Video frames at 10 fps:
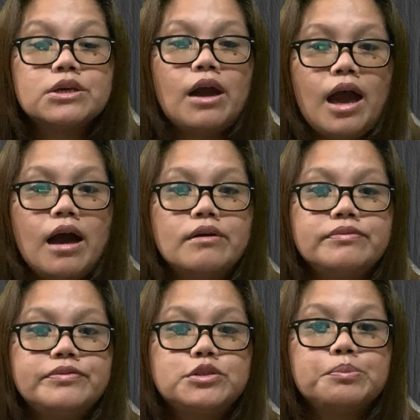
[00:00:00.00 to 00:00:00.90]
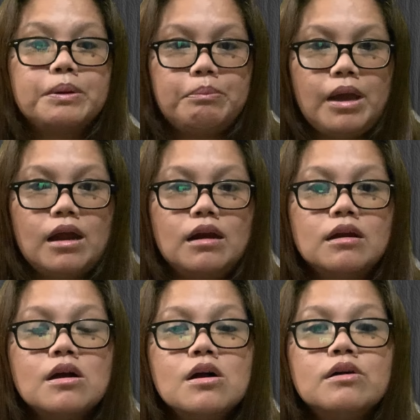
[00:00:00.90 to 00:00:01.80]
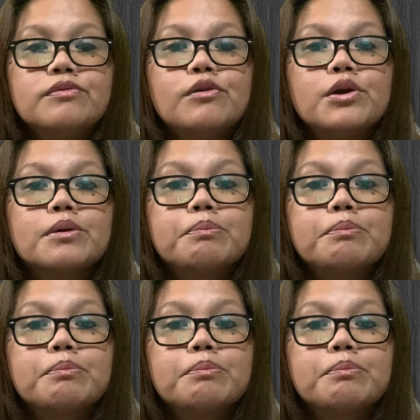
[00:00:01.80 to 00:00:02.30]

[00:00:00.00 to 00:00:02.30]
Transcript: you have to prepare for your